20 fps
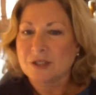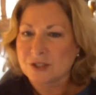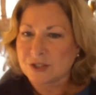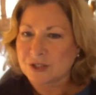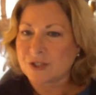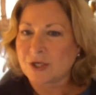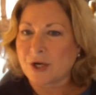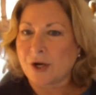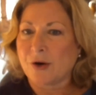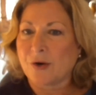
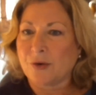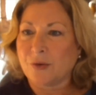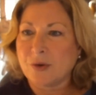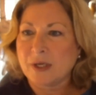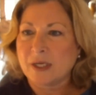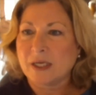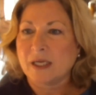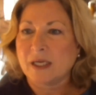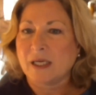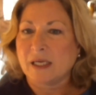
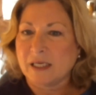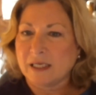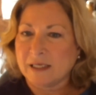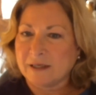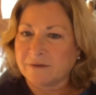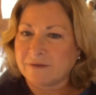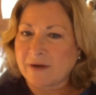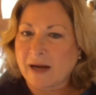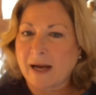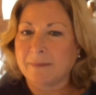So
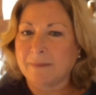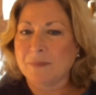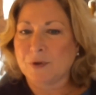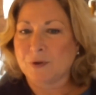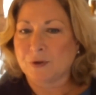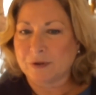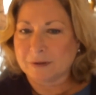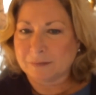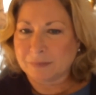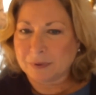if I'm
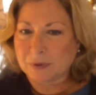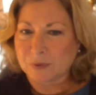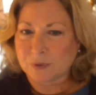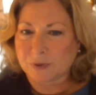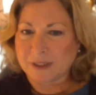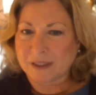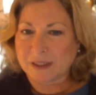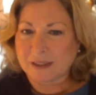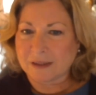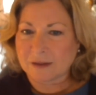your
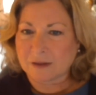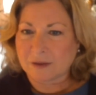employee,